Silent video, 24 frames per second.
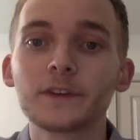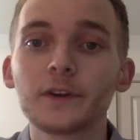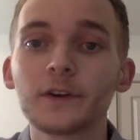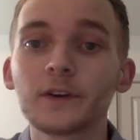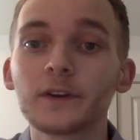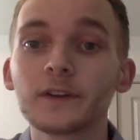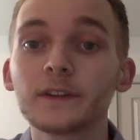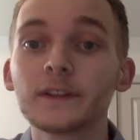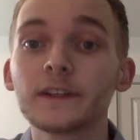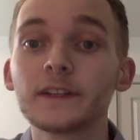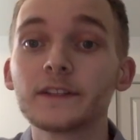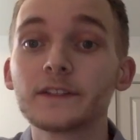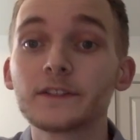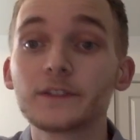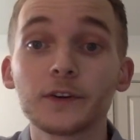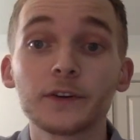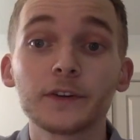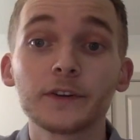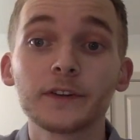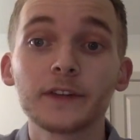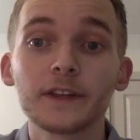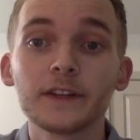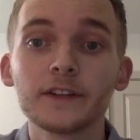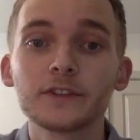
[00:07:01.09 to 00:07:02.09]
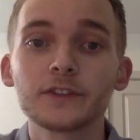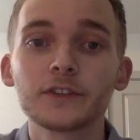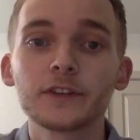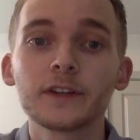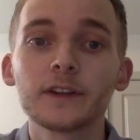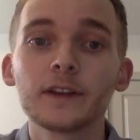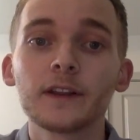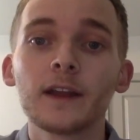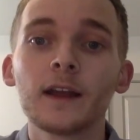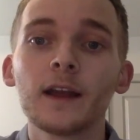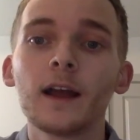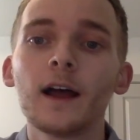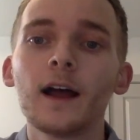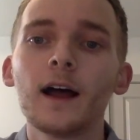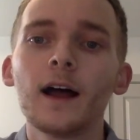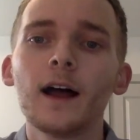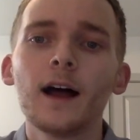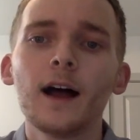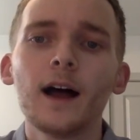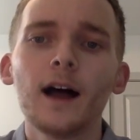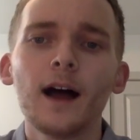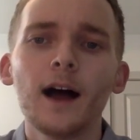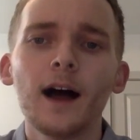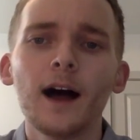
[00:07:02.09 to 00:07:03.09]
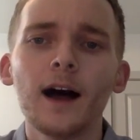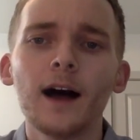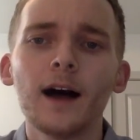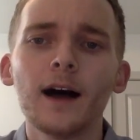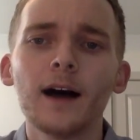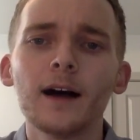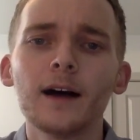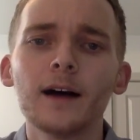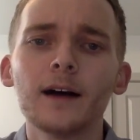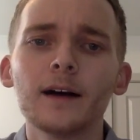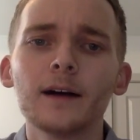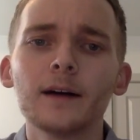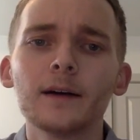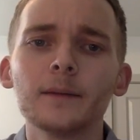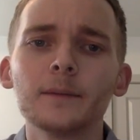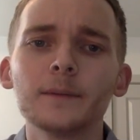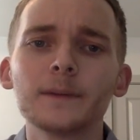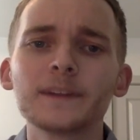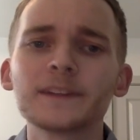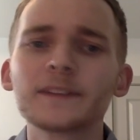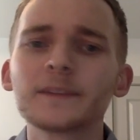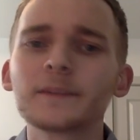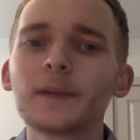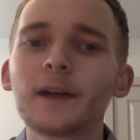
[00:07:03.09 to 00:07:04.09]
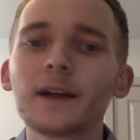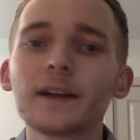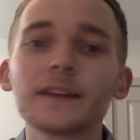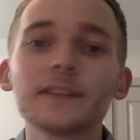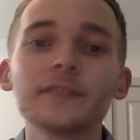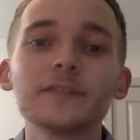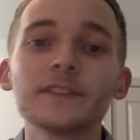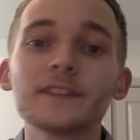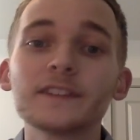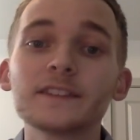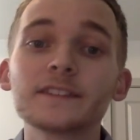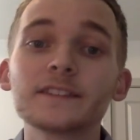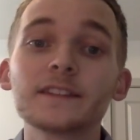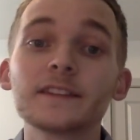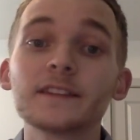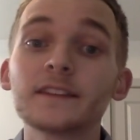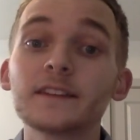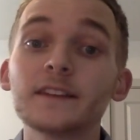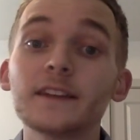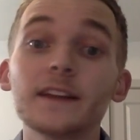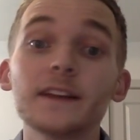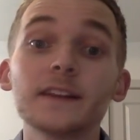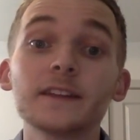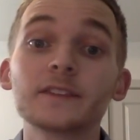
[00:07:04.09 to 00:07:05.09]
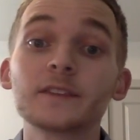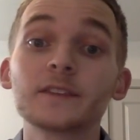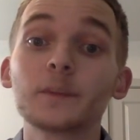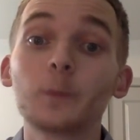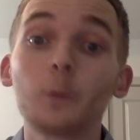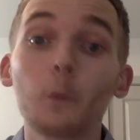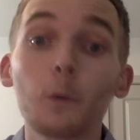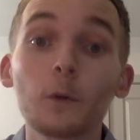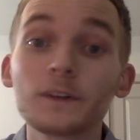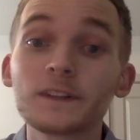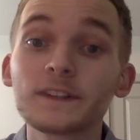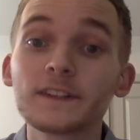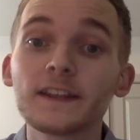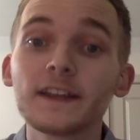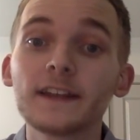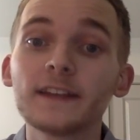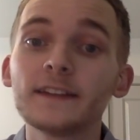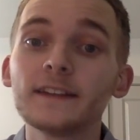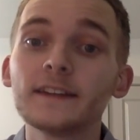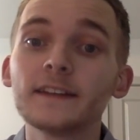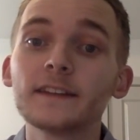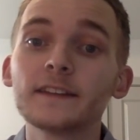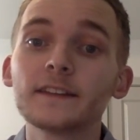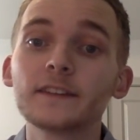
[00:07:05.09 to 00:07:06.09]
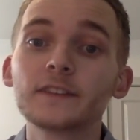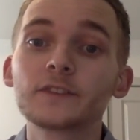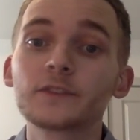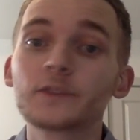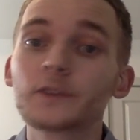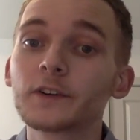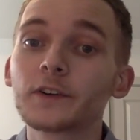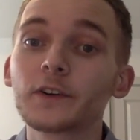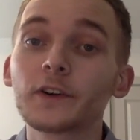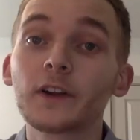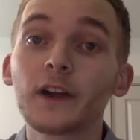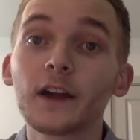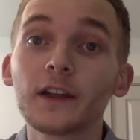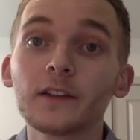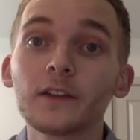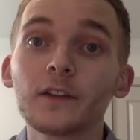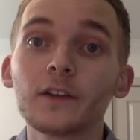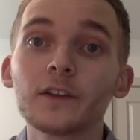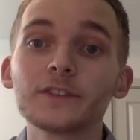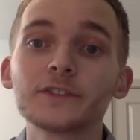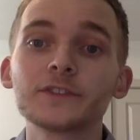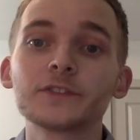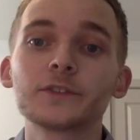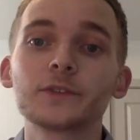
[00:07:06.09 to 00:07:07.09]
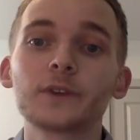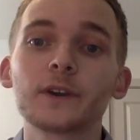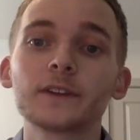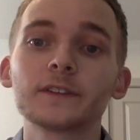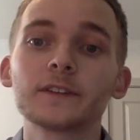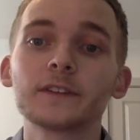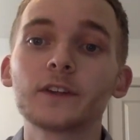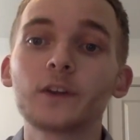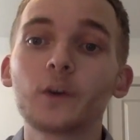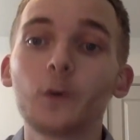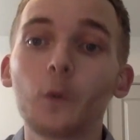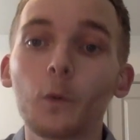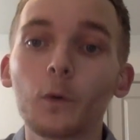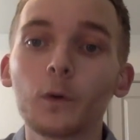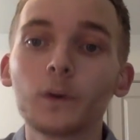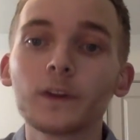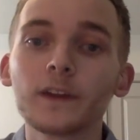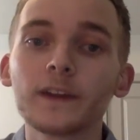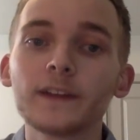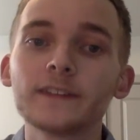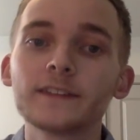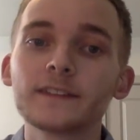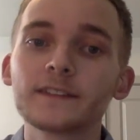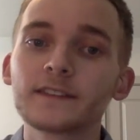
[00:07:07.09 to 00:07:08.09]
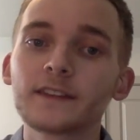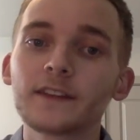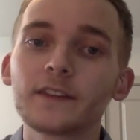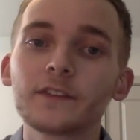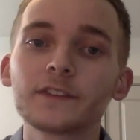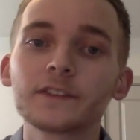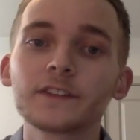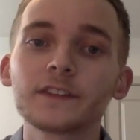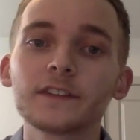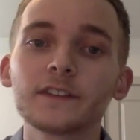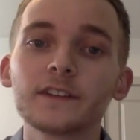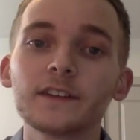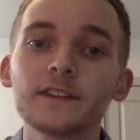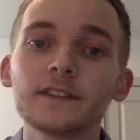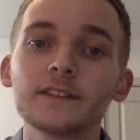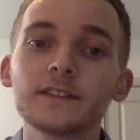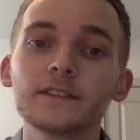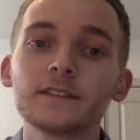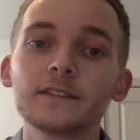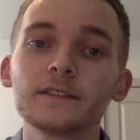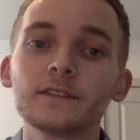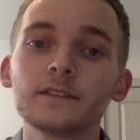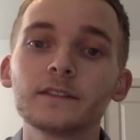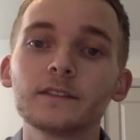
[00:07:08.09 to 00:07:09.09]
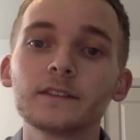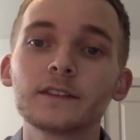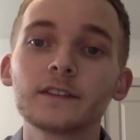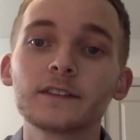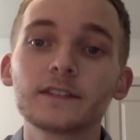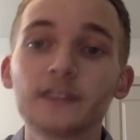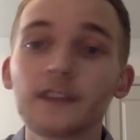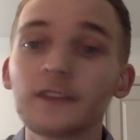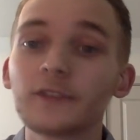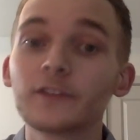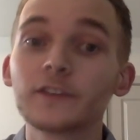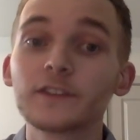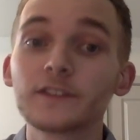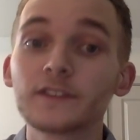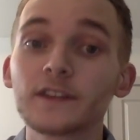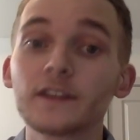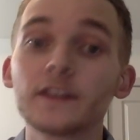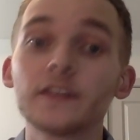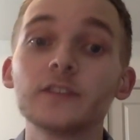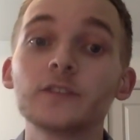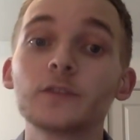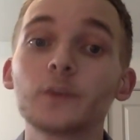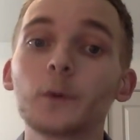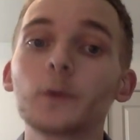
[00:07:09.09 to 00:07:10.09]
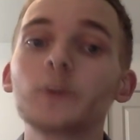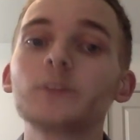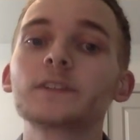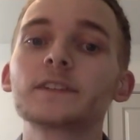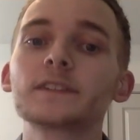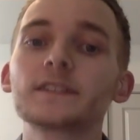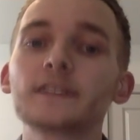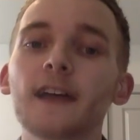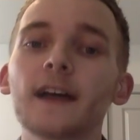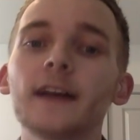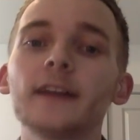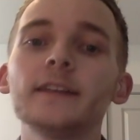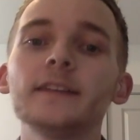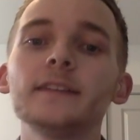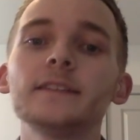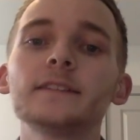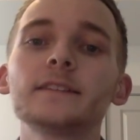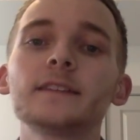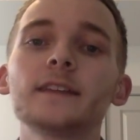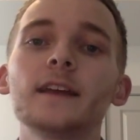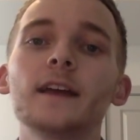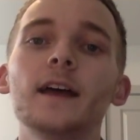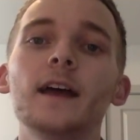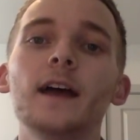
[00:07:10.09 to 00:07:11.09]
currently in circulation, because I'm not convinced that the data supports the idea that stricter gun laws directly correlate to safer cities or societies,